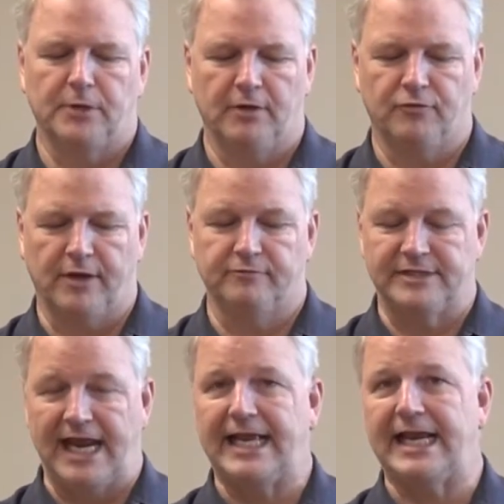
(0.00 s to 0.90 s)
if they've
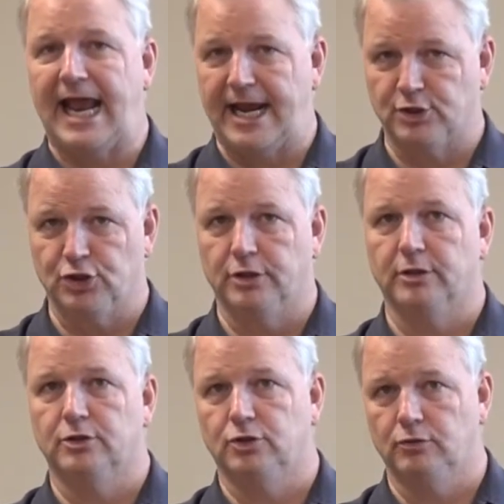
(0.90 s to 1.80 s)
taken action,
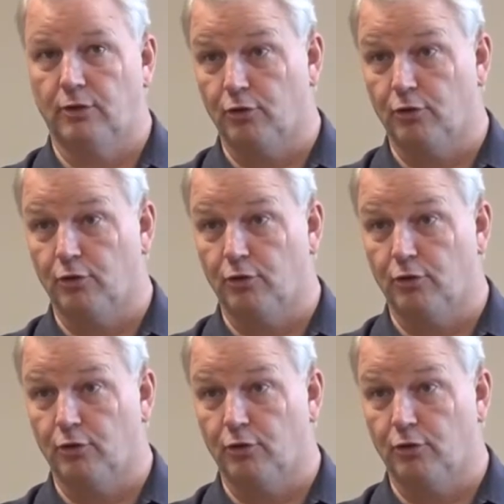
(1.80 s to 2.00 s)
that you,